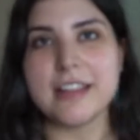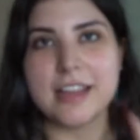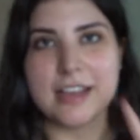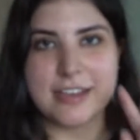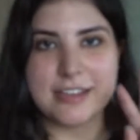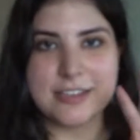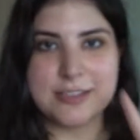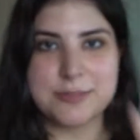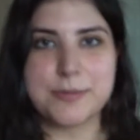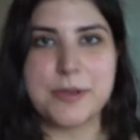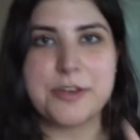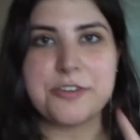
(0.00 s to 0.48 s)
like
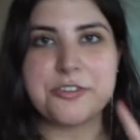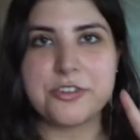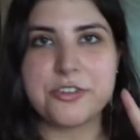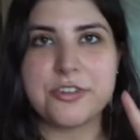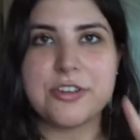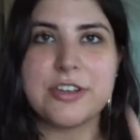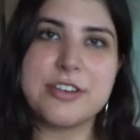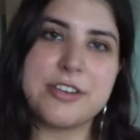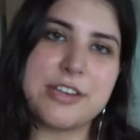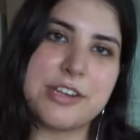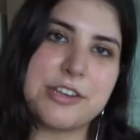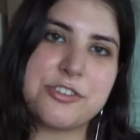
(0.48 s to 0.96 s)
a special
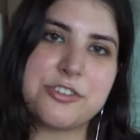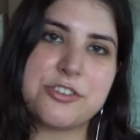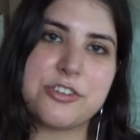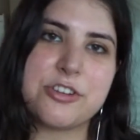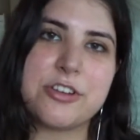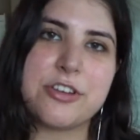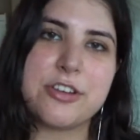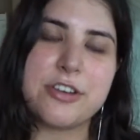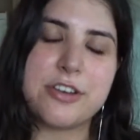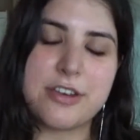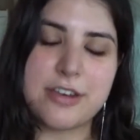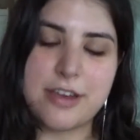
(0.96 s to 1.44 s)

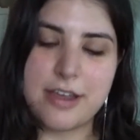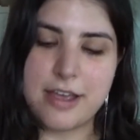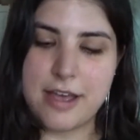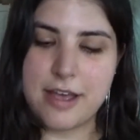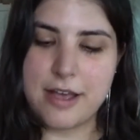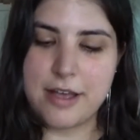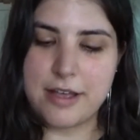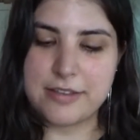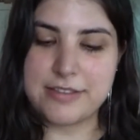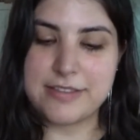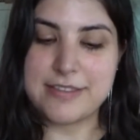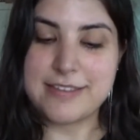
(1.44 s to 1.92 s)
edition
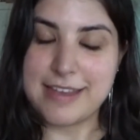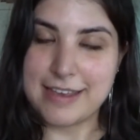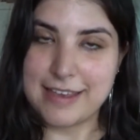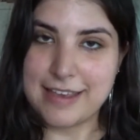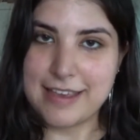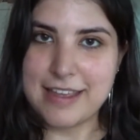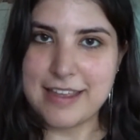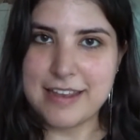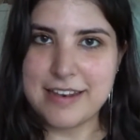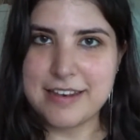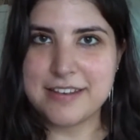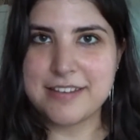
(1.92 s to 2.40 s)
uh,
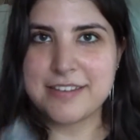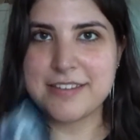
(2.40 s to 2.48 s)
ticket.